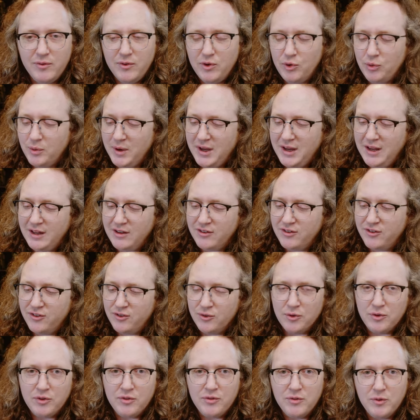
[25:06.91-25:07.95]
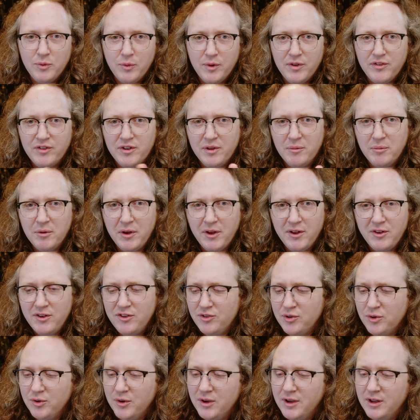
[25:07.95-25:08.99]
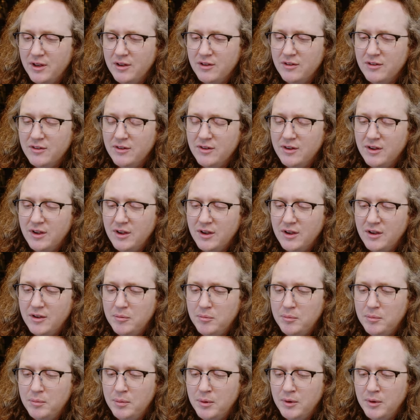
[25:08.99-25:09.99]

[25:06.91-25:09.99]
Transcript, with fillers: cricket sort of noise, and I'm going to try and uh,